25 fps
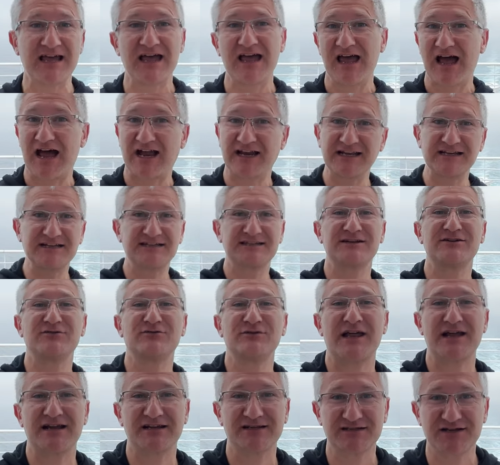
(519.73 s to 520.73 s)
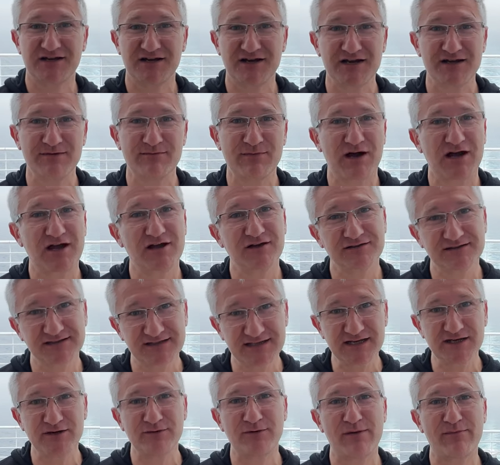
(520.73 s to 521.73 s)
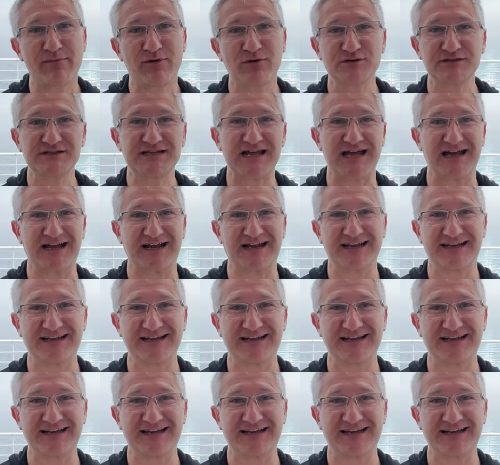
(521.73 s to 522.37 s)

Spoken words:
And until next time, I'll see you up on deck.